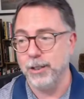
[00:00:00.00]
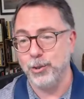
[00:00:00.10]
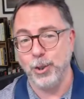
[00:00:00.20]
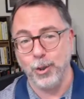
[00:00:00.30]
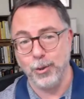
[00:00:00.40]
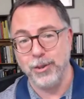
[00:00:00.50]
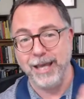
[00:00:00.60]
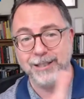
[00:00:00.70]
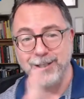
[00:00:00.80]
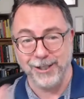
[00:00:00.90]
So
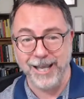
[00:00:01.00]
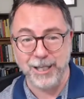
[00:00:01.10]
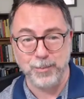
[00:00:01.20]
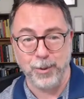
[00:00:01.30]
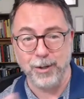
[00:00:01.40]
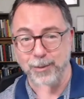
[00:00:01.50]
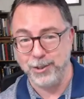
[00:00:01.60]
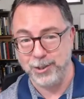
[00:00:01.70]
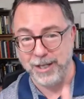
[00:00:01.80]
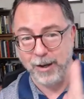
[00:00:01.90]
that's the last part,
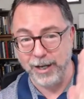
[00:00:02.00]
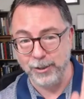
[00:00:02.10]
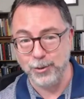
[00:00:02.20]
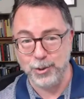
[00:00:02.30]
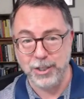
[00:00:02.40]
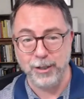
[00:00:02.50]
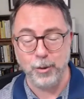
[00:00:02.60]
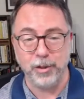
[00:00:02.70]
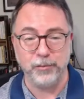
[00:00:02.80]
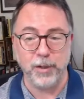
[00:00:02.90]
which is now I understand
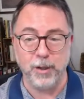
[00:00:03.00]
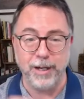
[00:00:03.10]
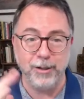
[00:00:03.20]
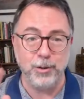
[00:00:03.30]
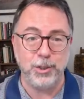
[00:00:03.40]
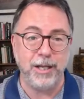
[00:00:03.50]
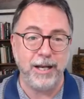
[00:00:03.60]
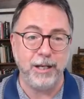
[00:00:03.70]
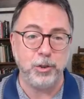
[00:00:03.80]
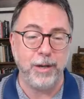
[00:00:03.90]
order flow. I understand
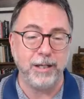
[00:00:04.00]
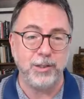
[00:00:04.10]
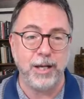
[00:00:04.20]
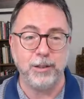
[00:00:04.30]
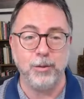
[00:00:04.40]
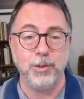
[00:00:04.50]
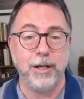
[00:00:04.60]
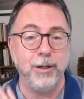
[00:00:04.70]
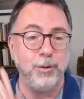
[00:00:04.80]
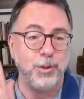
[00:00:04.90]
how to track sectors.
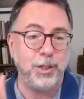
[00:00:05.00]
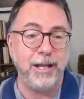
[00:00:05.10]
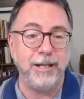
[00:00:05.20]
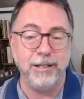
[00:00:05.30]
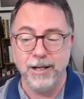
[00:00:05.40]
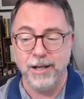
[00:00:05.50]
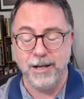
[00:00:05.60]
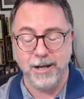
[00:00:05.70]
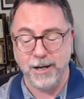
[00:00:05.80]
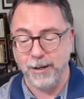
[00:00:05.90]
I understand
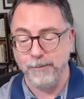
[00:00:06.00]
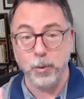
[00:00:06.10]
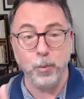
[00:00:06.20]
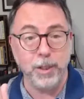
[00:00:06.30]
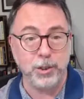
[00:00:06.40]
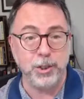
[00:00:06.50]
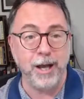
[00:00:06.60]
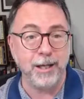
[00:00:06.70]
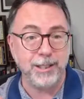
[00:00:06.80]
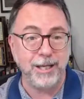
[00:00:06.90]
um, which
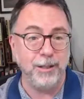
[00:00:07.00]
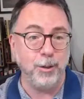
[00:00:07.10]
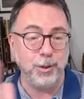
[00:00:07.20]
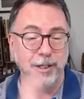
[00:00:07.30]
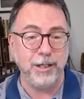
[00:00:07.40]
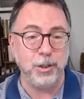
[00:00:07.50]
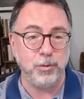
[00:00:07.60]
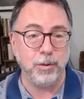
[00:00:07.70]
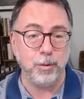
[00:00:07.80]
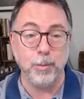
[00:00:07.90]
stocks in those
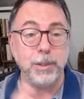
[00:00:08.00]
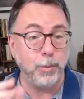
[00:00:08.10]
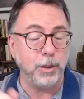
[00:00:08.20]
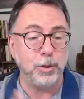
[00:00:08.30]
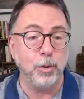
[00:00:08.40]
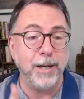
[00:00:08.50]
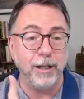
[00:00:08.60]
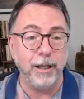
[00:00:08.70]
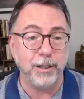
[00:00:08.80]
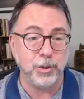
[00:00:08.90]
industry groups. And we're going to talk about
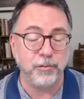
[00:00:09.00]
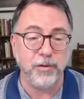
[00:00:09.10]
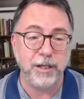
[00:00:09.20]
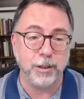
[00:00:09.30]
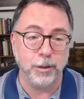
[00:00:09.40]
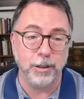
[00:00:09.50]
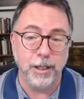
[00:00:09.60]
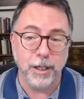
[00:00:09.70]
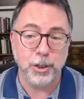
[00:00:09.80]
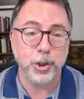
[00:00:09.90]
electric vehicle
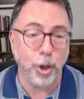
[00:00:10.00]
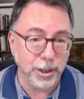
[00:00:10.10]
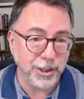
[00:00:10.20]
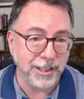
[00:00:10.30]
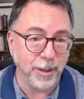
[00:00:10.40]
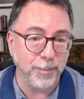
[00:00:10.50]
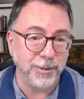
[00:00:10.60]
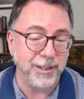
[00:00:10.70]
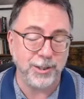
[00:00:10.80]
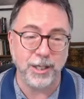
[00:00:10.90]
charging
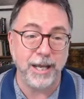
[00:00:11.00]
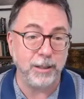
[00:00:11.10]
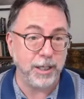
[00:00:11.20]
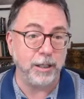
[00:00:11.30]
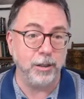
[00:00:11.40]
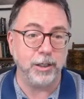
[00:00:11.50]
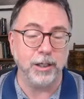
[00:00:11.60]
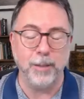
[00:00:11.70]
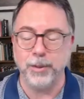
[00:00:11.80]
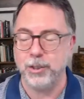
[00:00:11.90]
companies today. Take a look at a
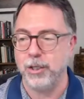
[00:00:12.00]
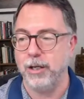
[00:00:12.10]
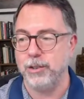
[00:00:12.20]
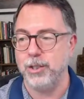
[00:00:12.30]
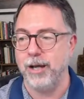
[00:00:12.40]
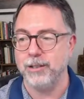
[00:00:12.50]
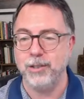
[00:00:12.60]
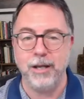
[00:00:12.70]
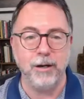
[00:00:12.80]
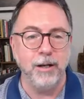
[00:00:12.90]
couple of stocks
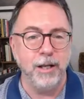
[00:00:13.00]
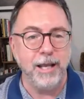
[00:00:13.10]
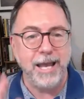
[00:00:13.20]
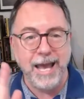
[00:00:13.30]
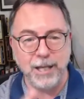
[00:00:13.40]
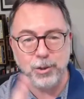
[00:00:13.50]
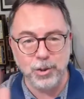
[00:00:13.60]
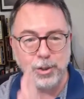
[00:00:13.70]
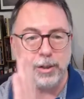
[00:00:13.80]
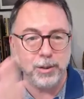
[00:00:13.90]
there. As you
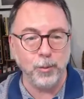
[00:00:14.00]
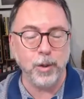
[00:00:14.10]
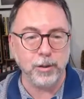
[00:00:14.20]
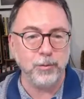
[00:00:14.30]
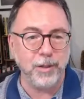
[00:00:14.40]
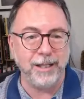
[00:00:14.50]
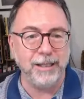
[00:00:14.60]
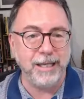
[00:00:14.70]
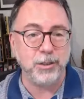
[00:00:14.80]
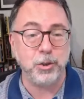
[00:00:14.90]
start to work through that
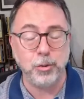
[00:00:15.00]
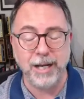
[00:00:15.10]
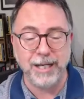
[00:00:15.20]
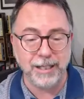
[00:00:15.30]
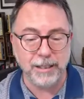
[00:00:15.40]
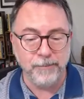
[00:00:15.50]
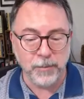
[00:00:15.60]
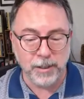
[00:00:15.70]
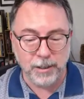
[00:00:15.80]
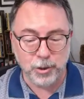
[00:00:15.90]
list, trading,
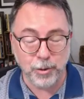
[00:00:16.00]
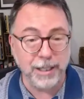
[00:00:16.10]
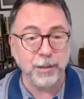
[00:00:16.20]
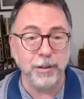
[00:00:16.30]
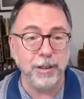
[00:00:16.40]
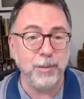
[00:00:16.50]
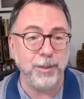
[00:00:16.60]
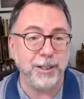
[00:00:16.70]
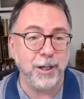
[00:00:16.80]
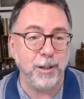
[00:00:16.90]
trading really
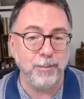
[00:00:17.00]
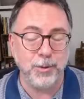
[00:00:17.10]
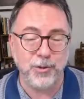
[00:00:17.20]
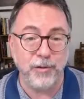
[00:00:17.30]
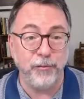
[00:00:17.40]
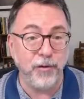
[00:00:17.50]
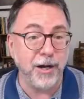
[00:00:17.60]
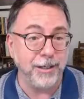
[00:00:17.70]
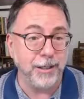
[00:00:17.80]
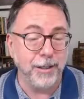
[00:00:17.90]
becomes
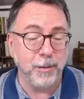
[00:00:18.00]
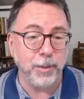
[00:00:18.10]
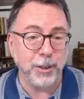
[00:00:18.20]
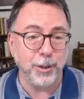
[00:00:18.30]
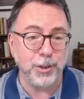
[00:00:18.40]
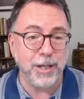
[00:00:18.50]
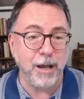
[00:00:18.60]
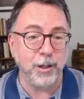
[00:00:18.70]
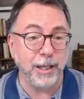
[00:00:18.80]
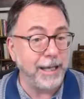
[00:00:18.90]
fun. Because now
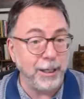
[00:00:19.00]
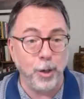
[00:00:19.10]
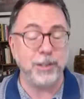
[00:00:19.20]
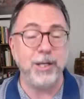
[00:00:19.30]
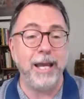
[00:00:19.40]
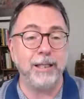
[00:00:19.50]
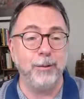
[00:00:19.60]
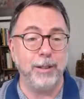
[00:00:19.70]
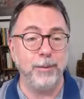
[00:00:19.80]
you're like, I know exactly what